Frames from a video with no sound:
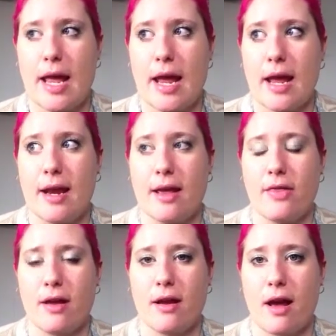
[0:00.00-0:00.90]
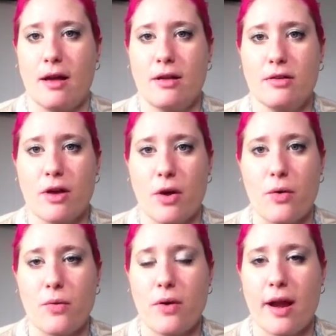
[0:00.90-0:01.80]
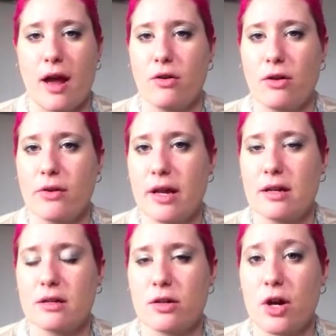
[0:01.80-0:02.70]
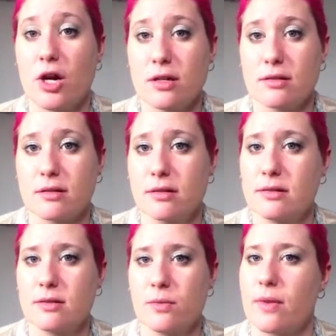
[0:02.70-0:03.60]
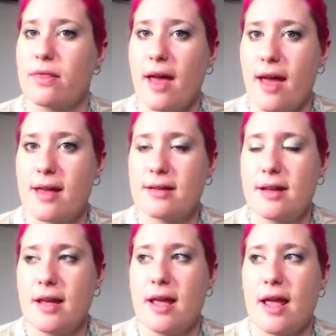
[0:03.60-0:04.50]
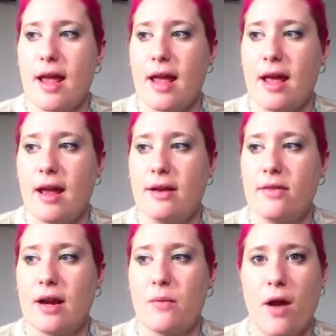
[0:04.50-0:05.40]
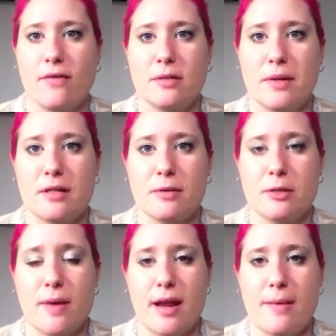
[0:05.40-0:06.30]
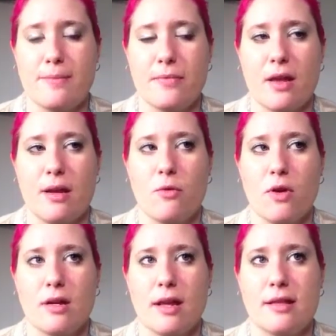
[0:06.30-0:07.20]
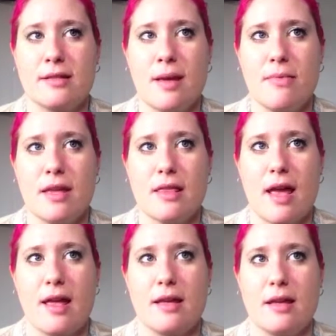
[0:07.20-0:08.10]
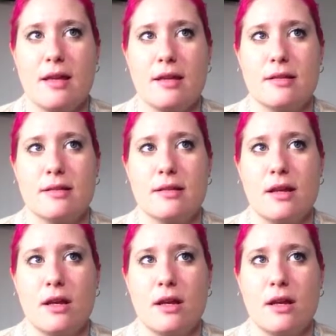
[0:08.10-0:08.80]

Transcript: And I thought, I'll go get curtains with that, and then I won't have to spend as much money. And I'm going to get something that is